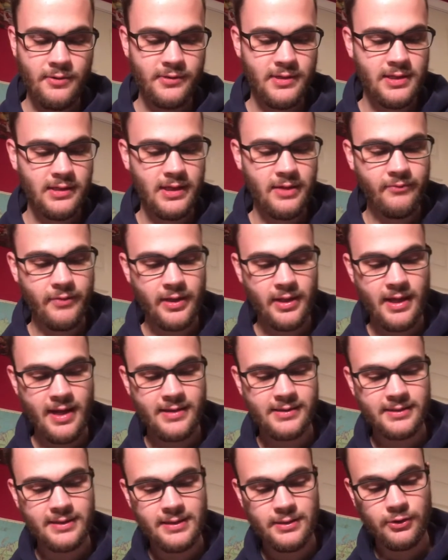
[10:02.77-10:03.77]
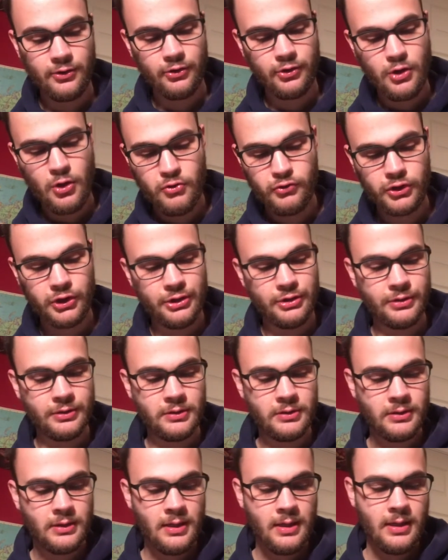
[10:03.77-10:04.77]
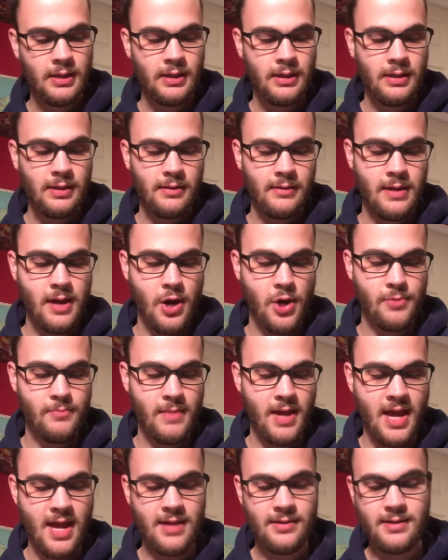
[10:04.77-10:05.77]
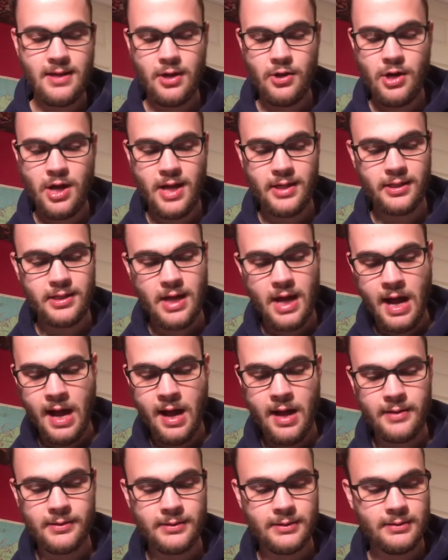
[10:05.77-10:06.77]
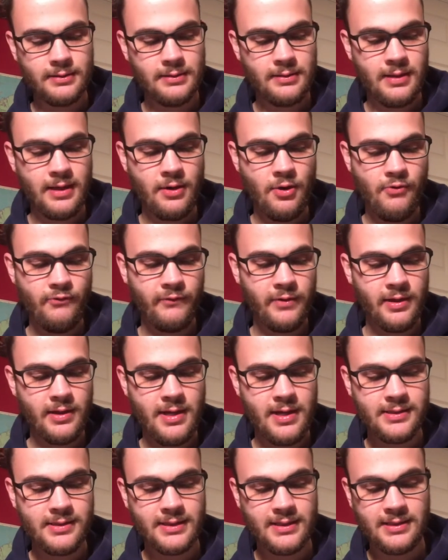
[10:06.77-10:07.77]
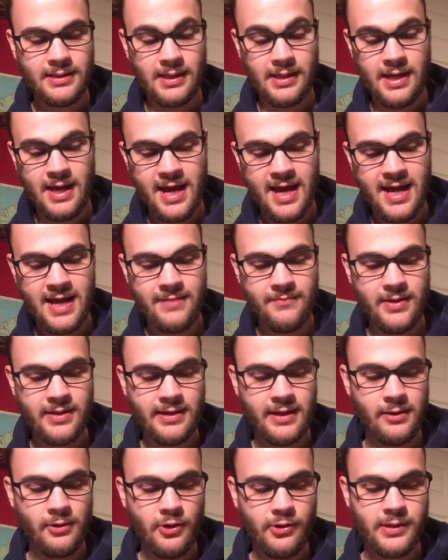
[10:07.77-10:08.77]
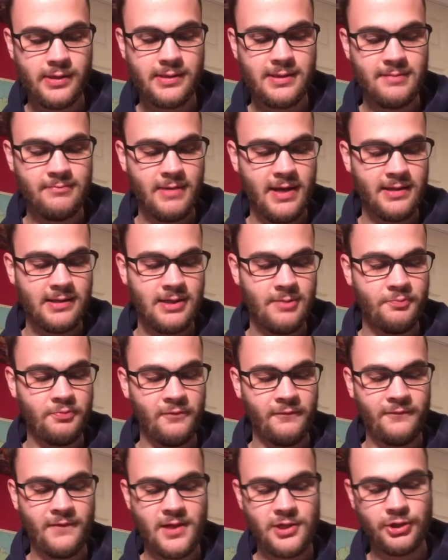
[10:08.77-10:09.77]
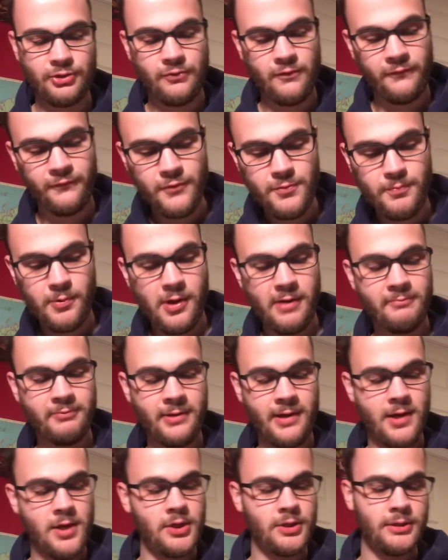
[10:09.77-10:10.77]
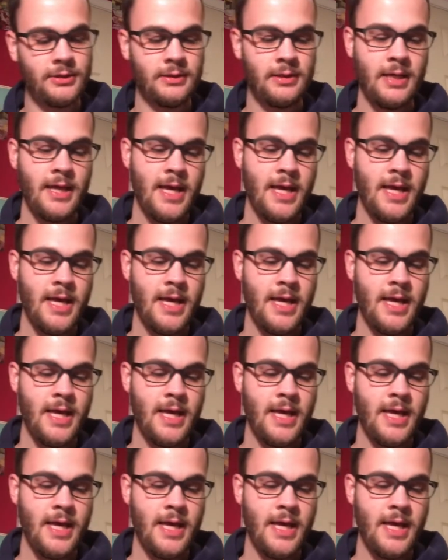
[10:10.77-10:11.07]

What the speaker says: don't think they realize these are coaches. They are men. They are not gods. They don't realize it's a game, and they look at them like they're professional football players.